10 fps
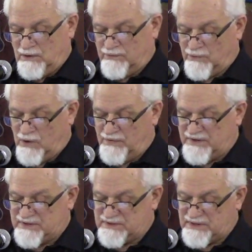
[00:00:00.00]
For all
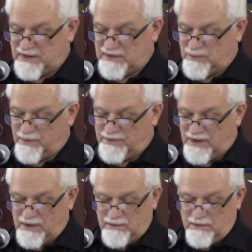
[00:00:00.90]
these things were
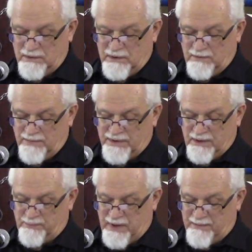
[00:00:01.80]
done by
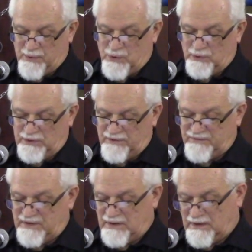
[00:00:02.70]
the people who
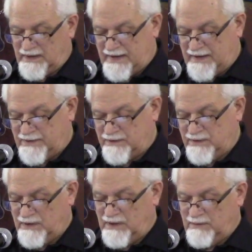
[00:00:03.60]
lived in the land
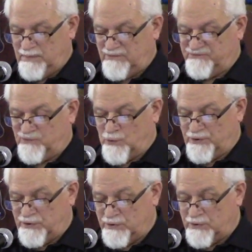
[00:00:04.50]
before
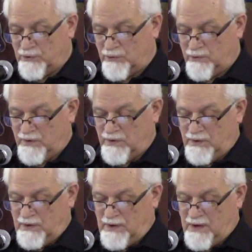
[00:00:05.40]
you,
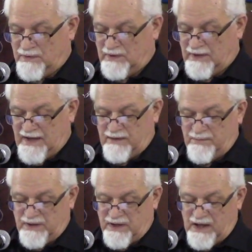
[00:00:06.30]
and the land
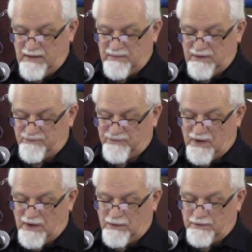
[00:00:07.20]
became
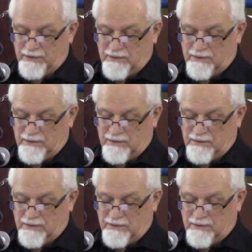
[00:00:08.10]
defiled.